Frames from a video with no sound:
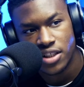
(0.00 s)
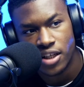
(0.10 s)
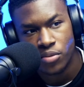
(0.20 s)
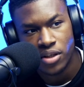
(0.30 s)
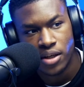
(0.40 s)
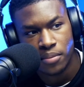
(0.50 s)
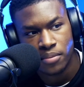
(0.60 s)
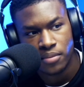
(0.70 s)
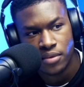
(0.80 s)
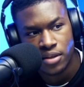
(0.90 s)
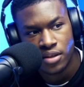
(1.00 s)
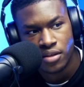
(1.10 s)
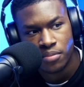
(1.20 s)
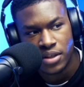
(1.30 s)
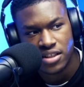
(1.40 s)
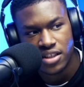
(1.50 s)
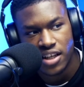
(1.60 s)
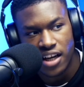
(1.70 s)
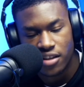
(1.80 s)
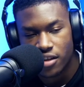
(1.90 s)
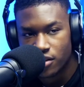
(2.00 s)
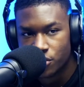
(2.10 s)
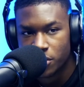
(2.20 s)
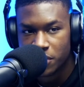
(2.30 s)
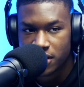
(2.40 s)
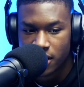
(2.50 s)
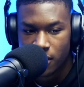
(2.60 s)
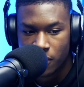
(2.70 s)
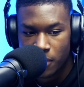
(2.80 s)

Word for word: Yeah, yeah. we um basically kind of done the treatment together,